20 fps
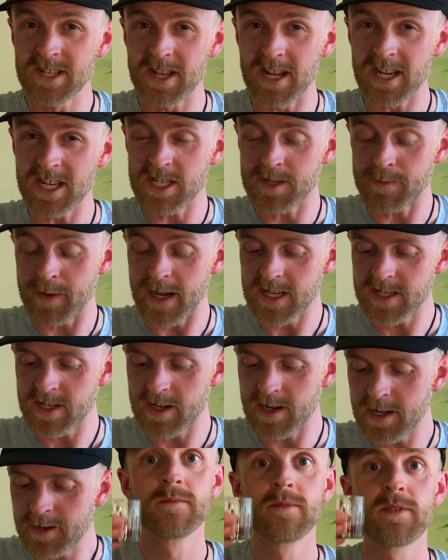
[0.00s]
like a space
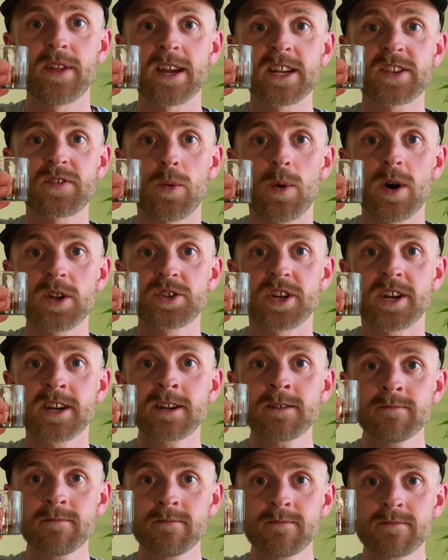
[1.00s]
light. Thanks for
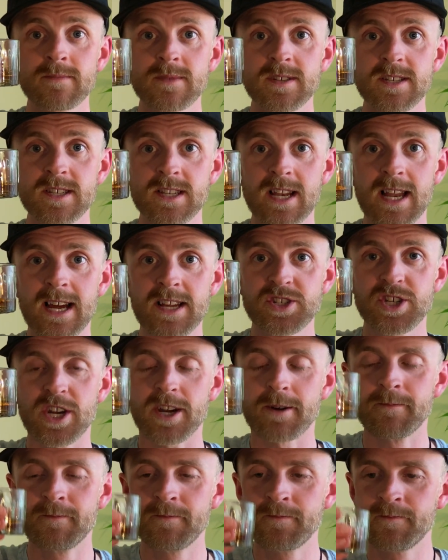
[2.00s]
watching.
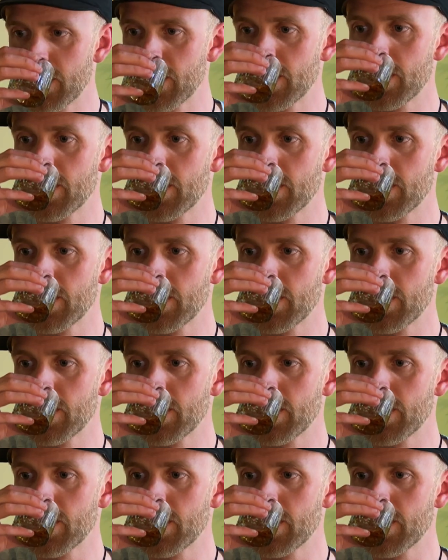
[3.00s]
Slideshow.